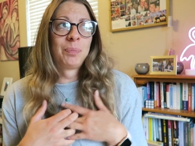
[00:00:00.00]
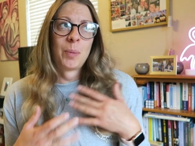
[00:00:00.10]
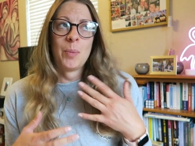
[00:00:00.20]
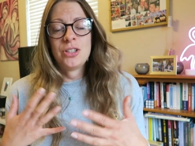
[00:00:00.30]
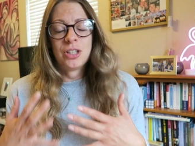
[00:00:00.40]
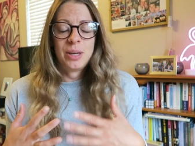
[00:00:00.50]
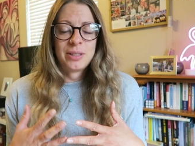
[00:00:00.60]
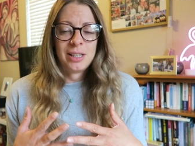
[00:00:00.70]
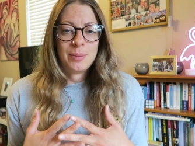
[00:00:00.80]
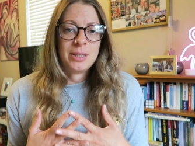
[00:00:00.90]
my journey
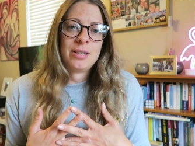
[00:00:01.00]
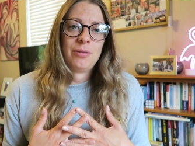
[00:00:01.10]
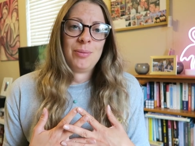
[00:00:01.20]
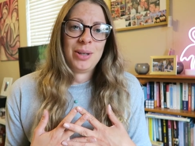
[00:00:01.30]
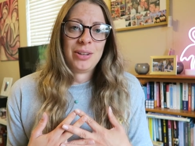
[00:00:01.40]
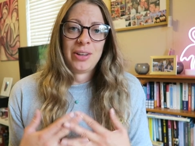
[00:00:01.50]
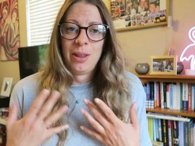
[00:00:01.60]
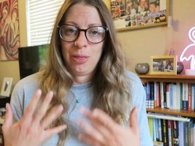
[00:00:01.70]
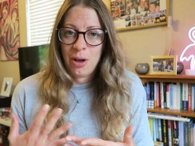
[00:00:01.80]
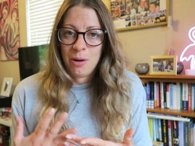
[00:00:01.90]
was a little bit different because I
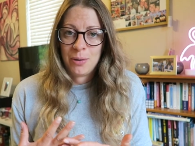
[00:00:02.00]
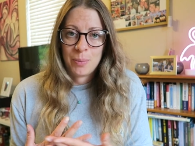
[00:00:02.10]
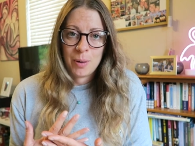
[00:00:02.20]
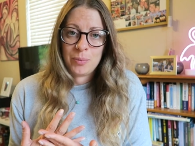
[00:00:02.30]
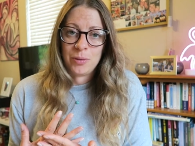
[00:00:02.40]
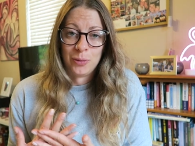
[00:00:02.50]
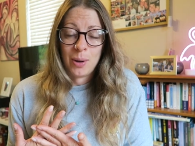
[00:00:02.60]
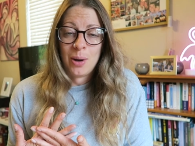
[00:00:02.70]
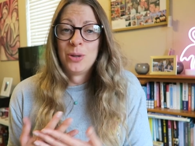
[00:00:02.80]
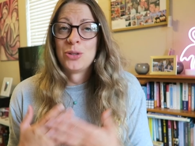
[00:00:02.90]
had thyroid problems as
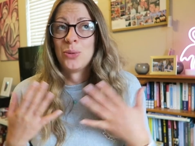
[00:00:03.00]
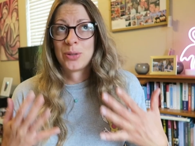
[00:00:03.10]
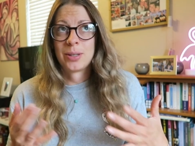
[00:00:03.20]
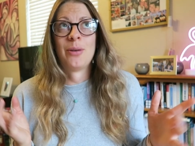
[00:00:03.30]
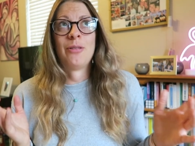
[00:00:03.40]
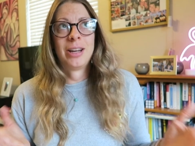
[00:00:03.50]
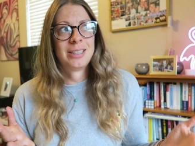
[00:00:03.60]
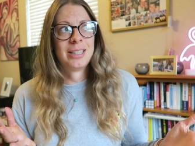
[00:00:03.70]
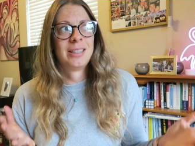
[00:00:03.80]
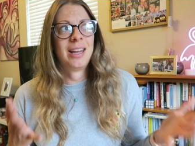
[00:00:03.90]
well, which also
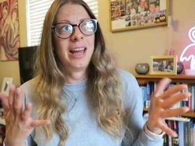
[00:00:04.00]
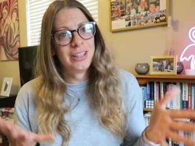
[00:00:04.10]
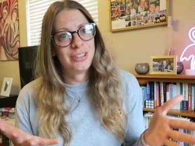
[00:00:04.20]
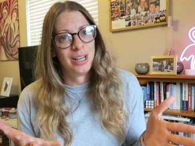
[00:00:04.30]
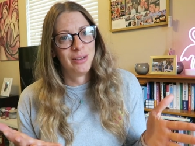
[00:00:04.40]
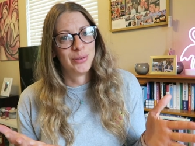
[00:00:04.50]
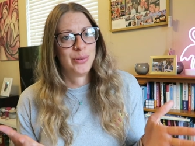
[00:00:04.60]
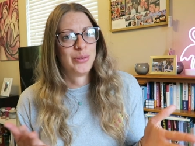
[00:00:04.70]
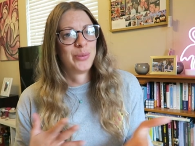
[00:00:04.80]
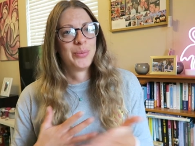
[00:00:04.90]
affected energy
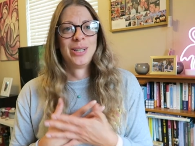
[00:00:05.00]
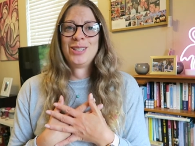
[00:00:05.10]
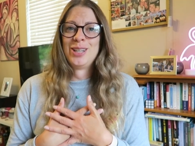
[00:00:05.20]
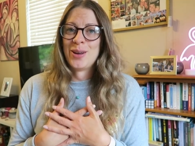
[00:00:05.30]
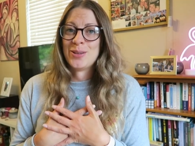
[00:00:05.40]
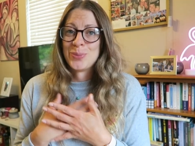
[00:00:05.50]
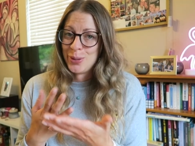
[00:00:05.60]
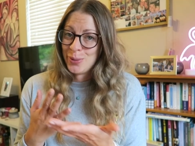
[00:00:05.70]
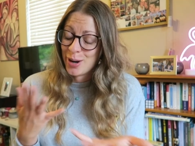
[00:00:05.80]
levels, which, you know, is what you were